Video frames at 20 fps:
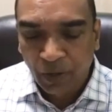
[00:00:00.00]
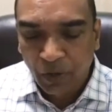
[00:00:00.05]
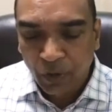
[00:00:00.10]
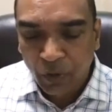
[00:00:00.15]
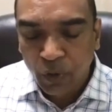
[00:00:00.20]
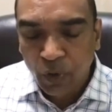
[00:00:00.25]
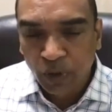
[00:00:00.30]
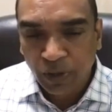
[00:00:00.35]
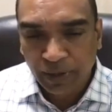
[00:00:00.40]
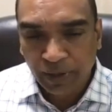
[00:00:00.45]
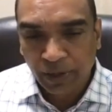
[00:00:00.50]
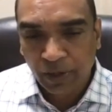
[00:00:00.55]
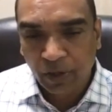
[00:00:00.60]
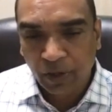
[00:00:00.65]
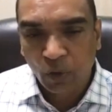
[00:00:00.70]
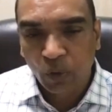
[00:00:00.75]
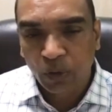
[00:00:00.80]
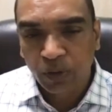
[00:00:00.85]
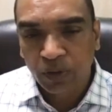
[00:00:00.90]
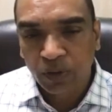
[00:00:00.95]
Your
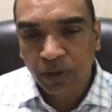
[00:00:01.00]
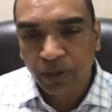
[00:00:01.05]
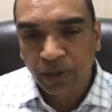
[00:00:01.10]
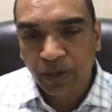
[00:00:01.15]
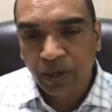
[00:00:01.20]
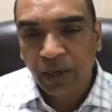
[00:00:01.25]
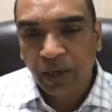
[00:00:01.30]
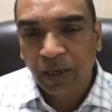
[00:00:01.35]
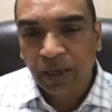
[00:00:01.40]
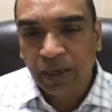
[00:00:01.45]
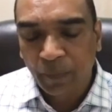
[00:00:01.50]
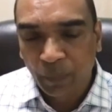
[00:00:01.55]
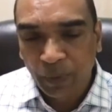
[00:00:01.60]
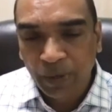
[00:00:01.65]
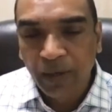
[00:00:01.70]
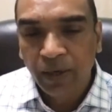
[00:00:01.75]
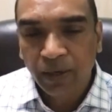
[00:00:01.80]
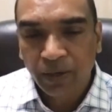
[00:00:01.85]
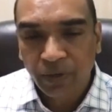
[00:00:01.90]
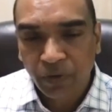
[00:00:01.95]
technology,
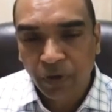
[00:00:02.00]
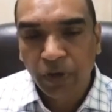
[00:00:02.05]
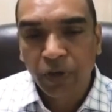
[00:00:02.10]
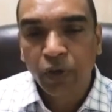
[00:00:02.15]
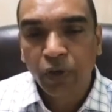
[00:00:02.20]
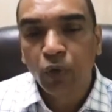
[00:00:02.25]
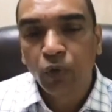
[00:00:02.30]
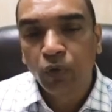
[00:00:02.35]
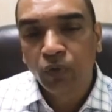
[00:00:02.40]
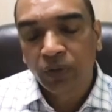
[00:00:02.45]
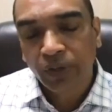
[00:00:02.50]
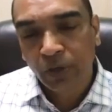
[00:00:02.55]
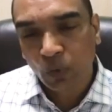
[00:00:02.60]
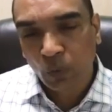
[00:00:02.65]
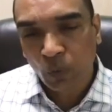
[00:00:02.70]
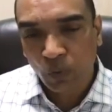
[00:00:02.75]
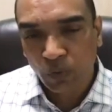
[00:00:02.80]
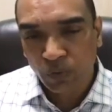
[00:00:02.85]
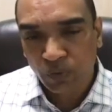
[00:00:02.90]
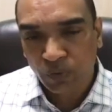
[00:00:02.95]
will it reduce their
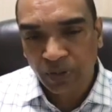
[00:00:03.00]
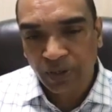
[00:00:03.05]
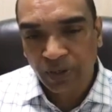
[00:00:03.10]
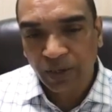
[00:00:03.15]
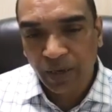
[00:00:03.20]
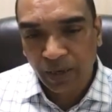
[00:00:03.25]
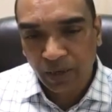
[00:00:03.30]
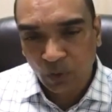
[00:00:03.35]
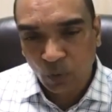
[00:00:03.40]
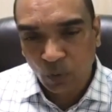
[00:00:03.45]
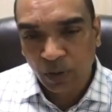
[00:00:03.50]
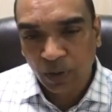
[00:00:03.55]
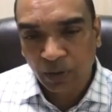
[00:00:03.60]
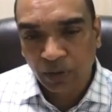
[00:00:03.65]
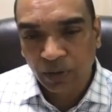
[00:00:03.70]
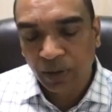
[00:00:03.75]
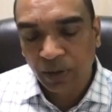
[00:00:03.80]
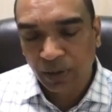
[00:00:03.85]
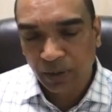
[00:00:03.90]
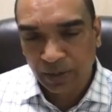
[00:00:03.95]
costing and all
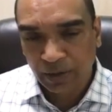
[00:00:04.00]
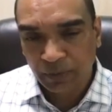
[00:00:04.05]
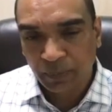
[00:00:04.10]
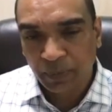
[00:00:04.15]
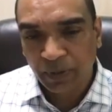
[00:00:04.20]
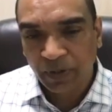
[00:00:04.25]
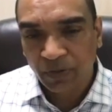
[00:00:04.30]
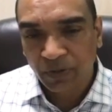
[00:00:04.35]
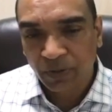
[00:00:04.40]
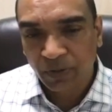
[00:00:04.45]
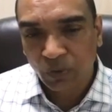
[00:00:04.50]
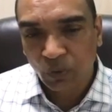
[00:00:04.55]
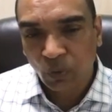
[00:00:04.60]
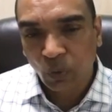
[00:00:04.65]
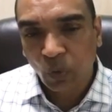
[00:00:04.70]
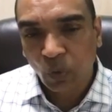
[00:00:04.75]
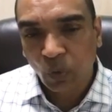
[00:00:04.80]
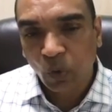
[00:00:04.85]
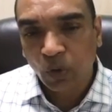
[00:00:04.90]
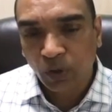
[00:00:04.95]
other expenses,
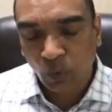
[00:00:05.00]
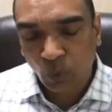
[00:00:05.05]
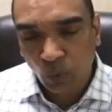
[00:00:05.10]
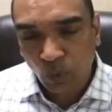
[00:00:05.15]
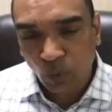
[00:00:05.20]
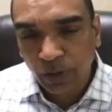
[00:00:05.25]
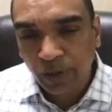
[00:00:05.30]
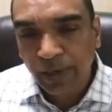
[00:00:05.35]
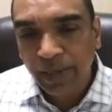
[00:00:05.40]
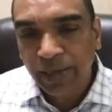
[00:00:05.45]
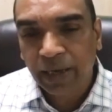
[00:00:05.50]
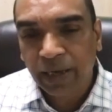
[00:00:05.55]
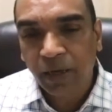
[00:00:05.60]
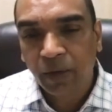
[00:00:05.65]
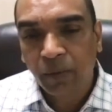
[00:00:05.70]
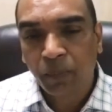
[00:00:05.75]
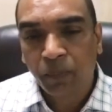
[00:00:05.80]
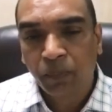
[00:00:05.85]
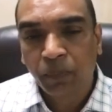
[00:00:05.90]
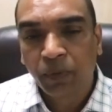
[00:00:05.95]
or only
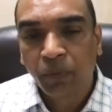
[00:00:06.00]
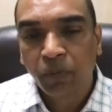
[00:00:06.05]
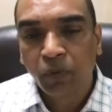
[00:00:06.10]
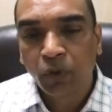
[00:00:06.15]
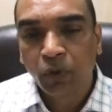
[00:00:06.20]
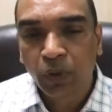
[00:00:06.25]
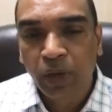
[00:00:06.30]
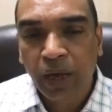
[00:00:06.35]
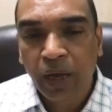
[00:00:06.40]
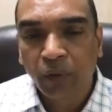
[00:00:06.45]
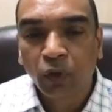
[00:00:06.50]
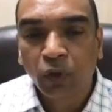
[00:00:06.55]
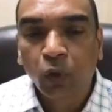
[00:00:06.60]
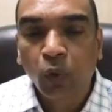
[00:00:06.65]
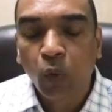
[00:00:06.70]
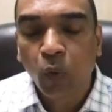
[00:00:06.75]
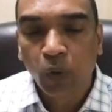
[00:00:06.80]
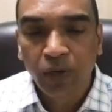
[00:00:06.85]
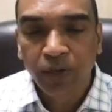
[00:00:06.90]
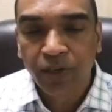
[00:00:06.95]
help them to have the
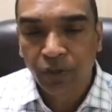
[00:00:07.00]
quality